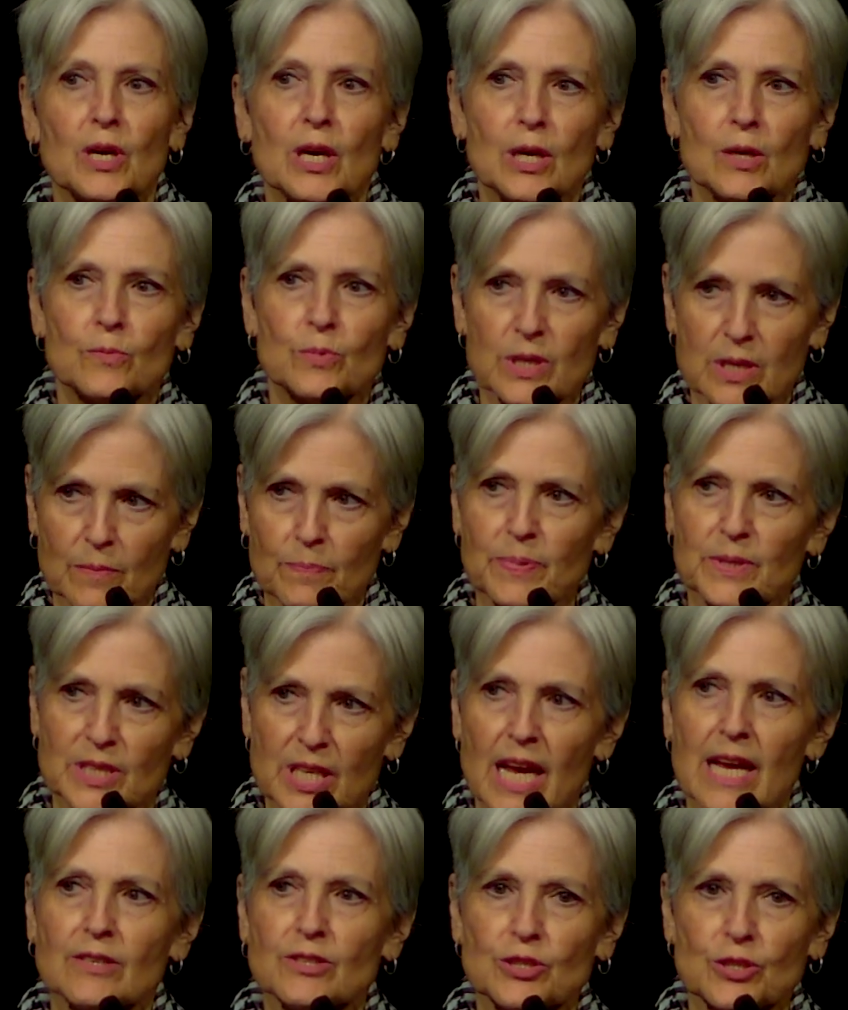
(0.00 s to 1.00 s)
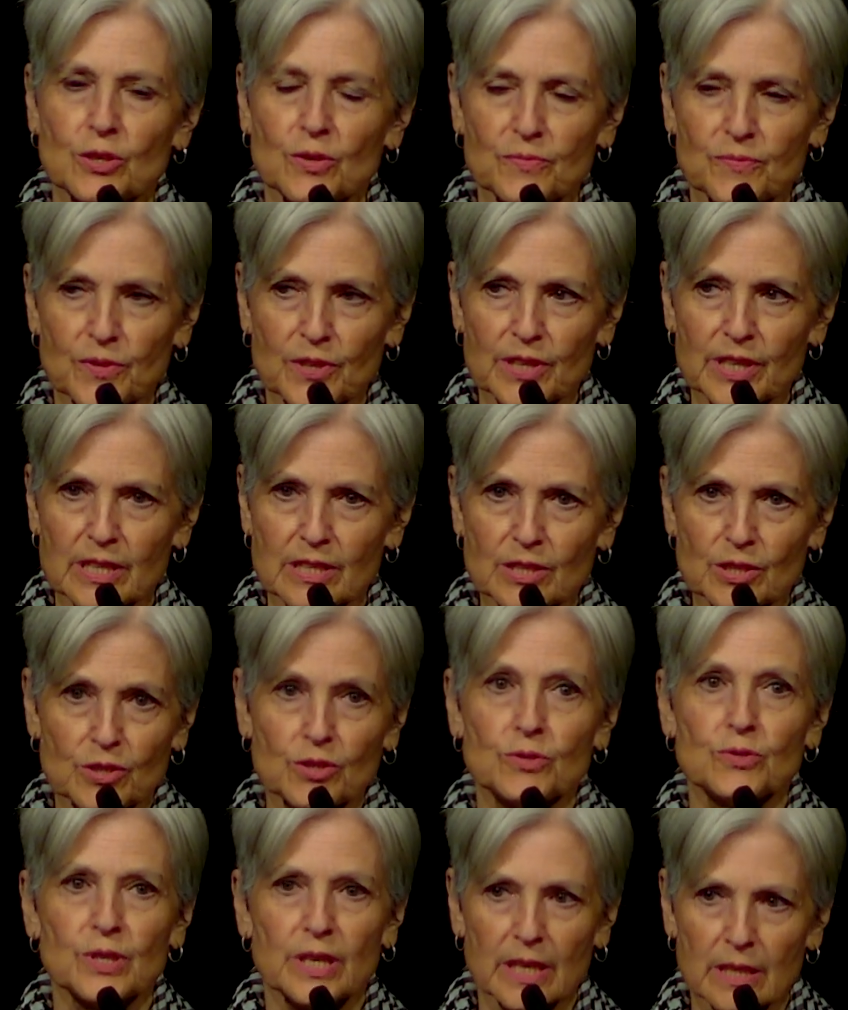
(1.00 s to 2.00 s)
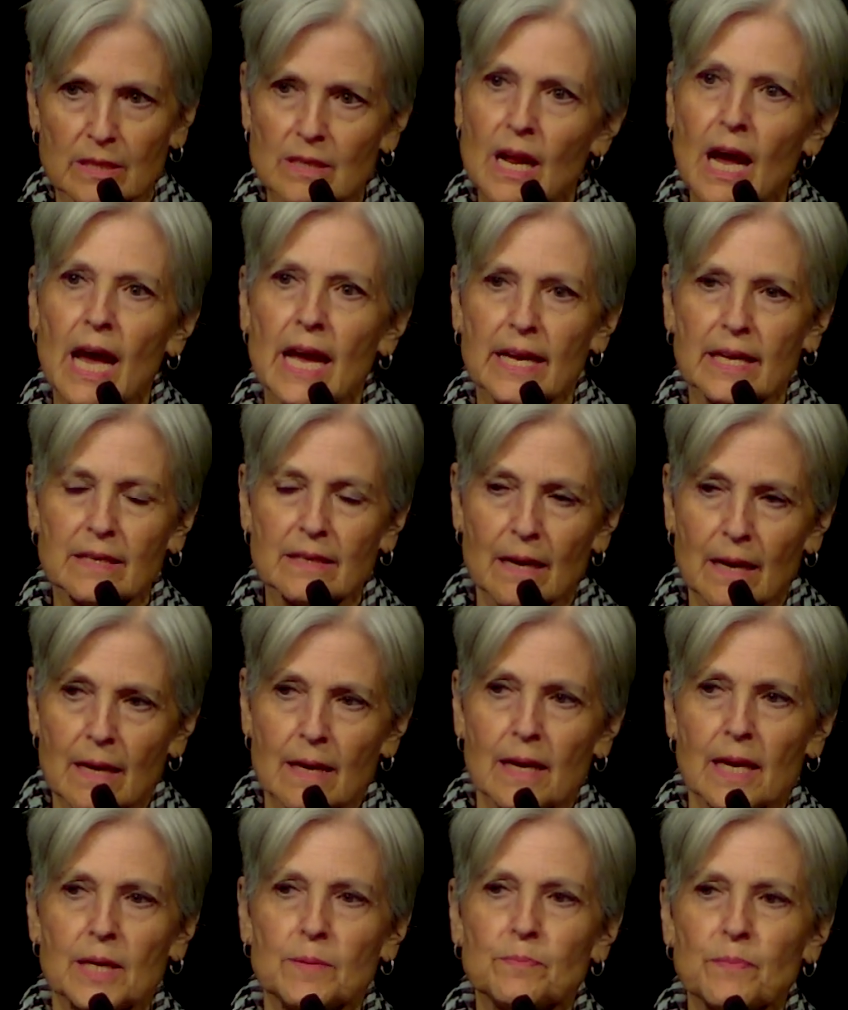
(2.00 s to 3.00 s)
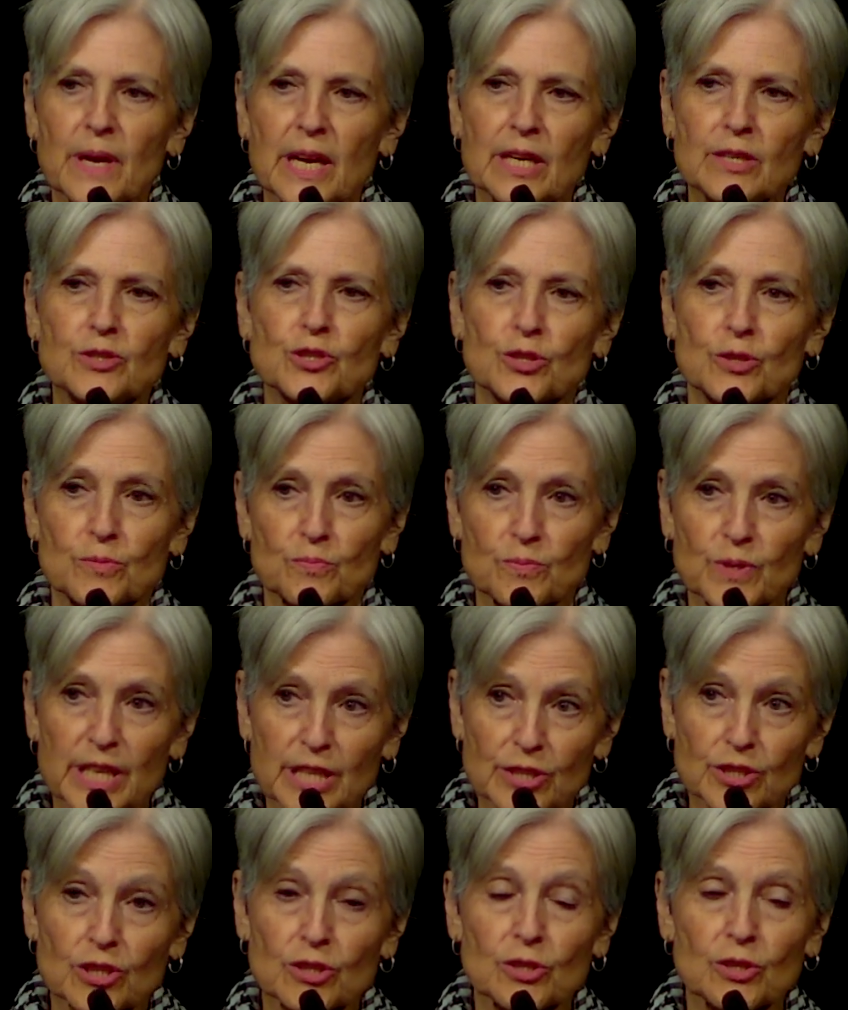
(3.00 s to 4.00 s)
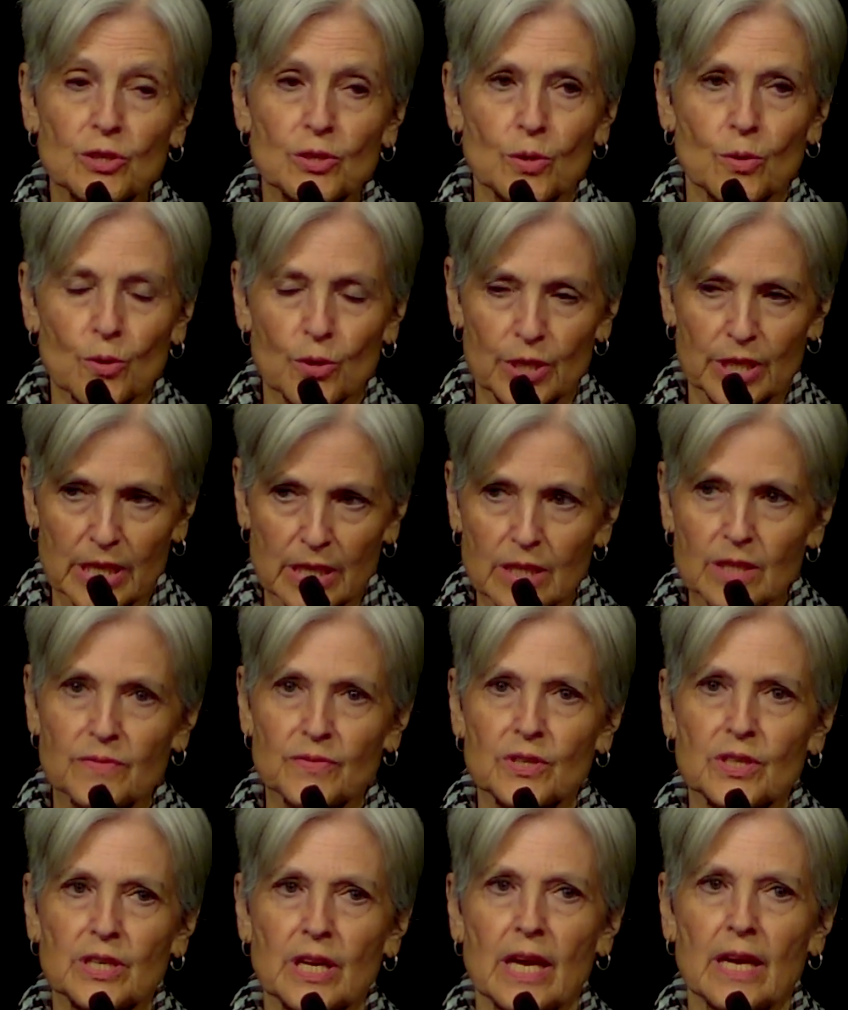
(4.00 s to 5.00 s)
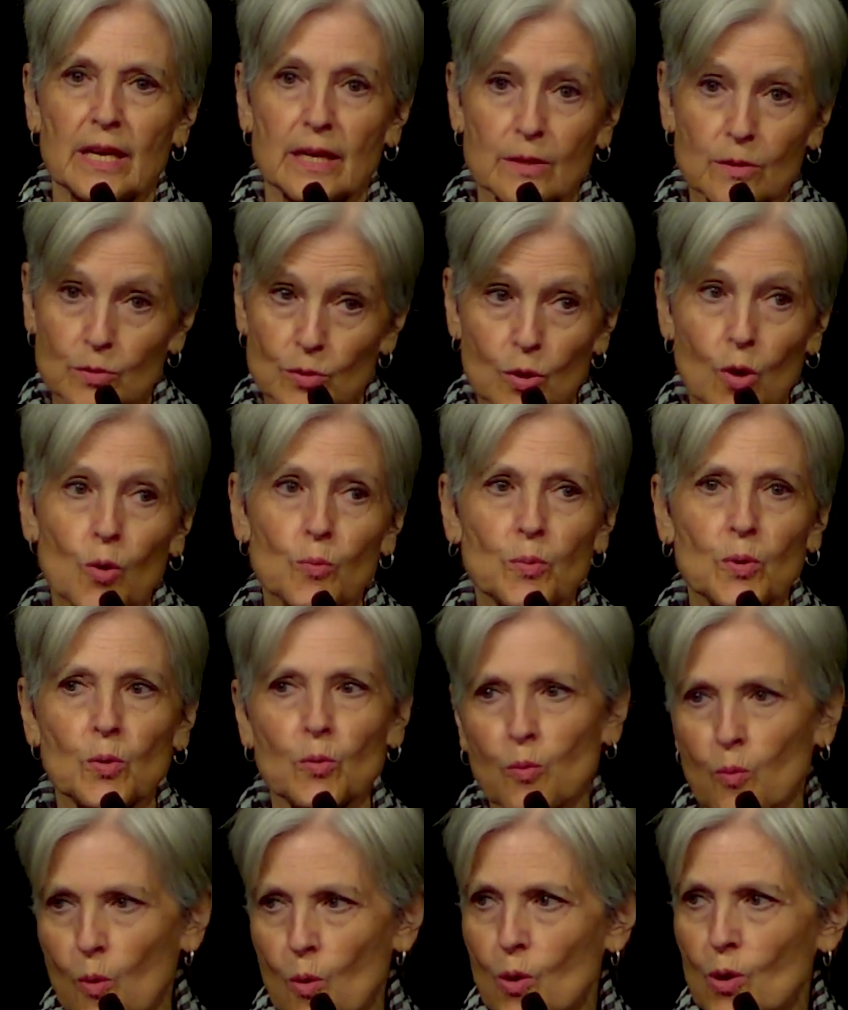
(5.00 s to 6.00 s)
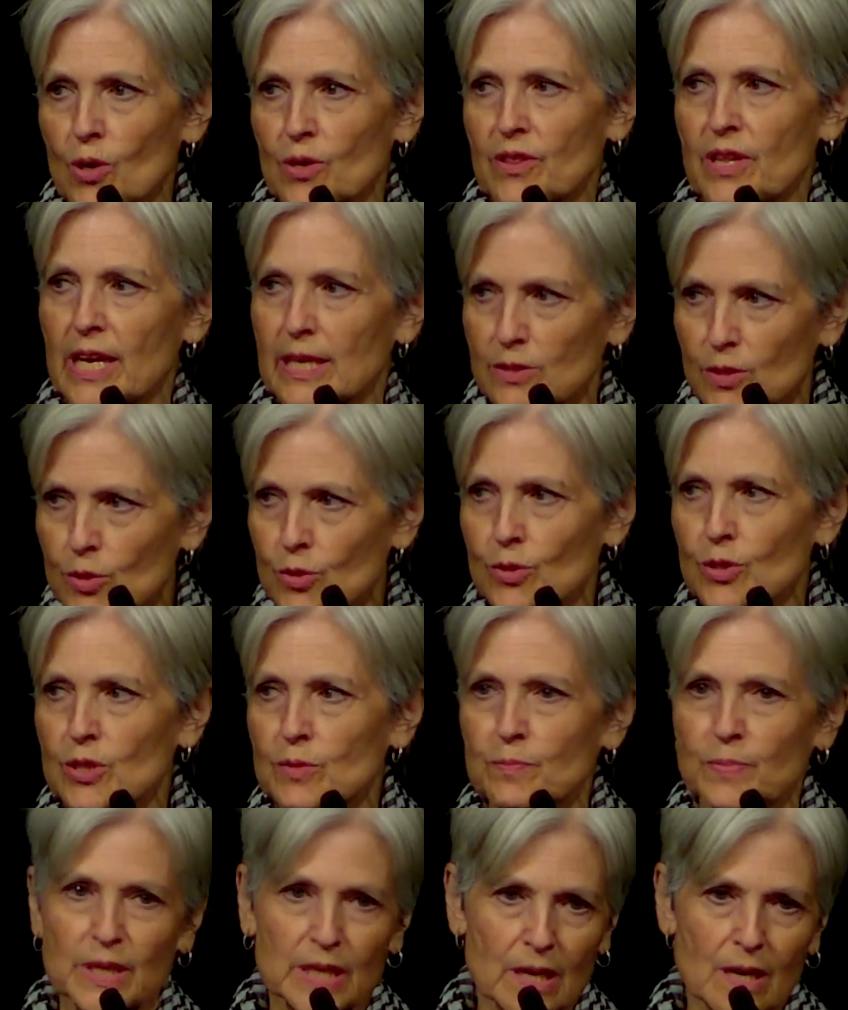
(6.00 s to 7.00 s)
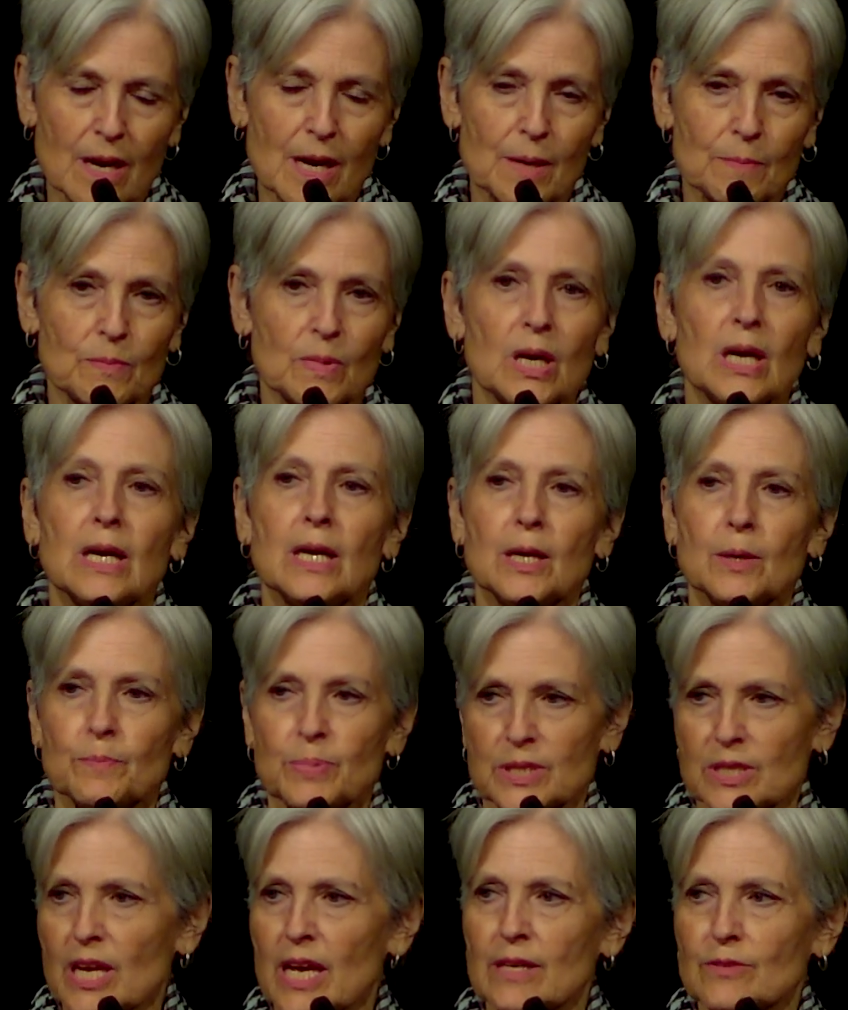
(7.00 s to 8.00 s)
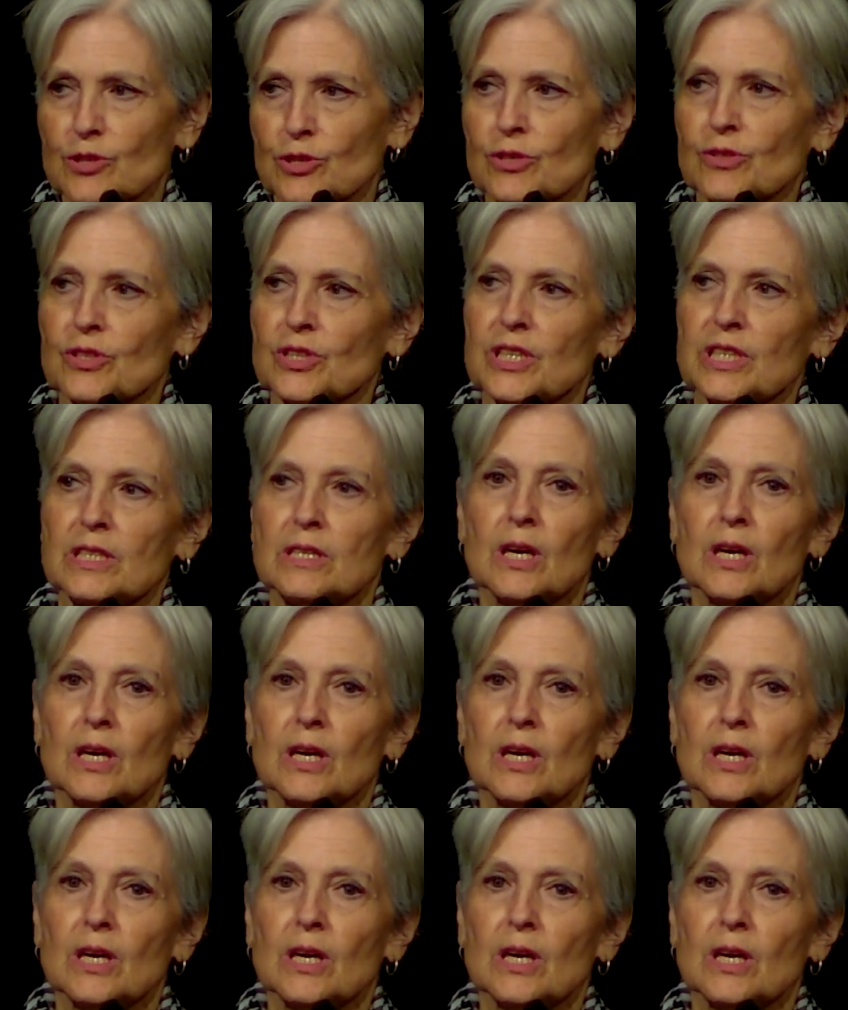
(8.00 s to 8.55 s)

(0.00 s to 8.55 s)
with the potential for this to ignite a major regional or even a global war that could become potentially